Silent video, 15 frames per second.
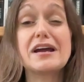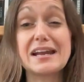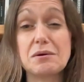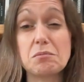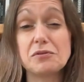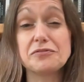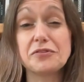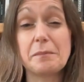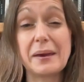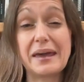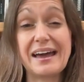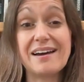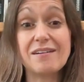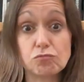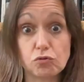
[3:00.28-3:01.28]
really want to
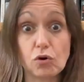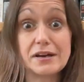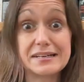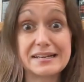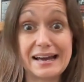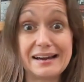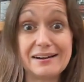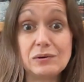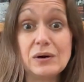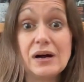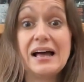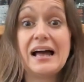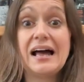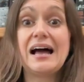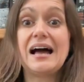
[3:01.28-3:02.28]
be at right now,
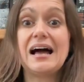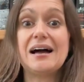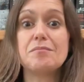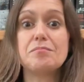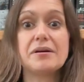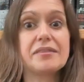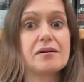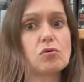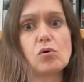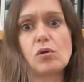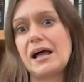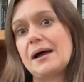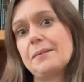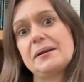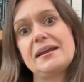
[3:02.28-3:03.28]
but they're
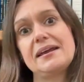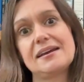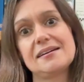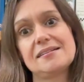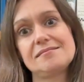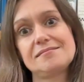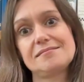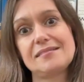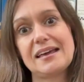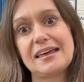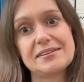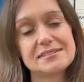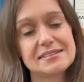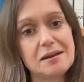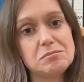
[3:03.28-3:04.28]
all happening
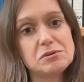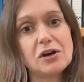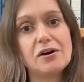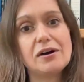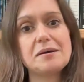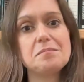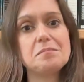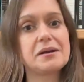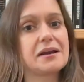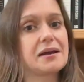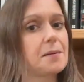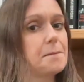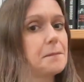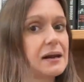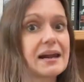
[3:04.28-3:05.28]
at the same time, but
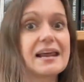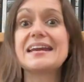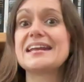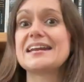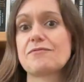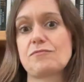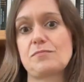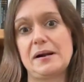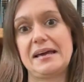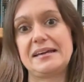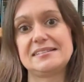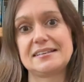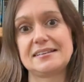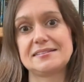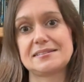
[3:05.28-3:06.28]
in completely different
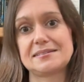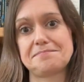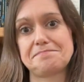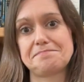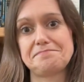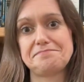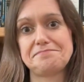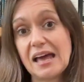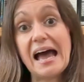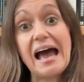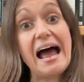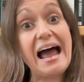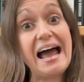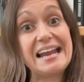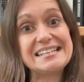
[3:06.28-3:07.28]
places.
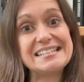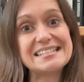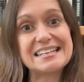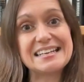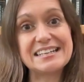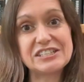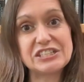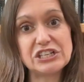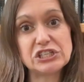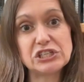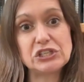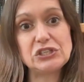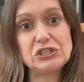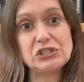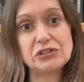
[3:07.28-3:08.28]
And in
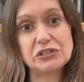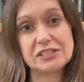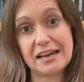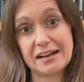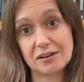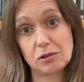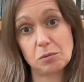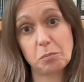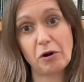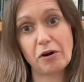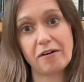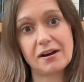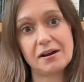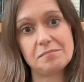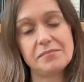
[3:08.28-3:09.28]
addition to the technical
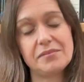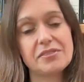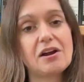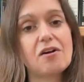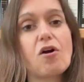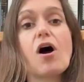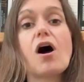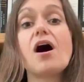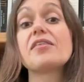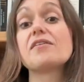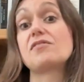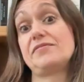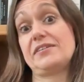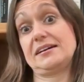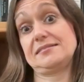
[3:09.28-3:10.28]
program, there are
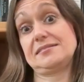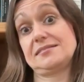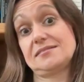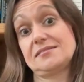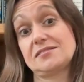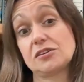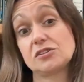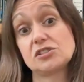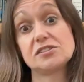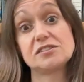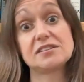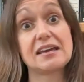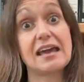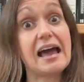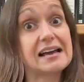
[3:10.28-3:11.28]
other events, such as
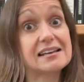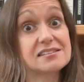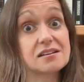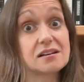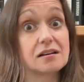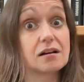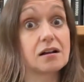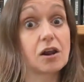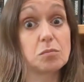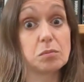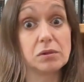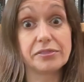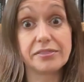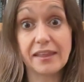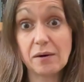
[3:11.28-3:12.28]
the excellent
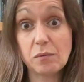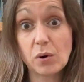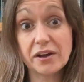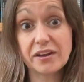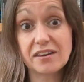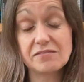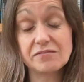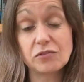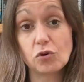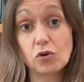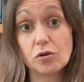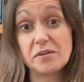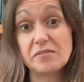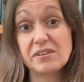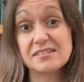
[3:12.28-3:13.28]
Global Networking
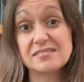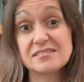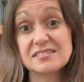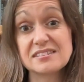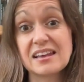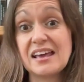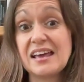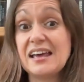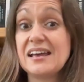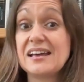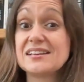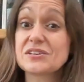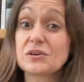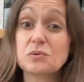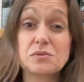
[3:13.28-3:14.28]
Forum events,
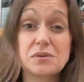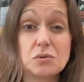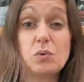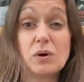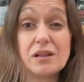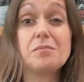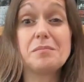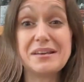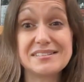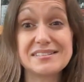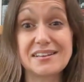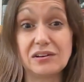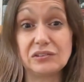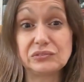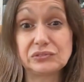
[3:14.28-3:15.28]
so you will miss
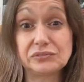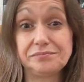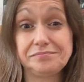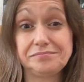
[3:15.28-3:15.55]
stuff.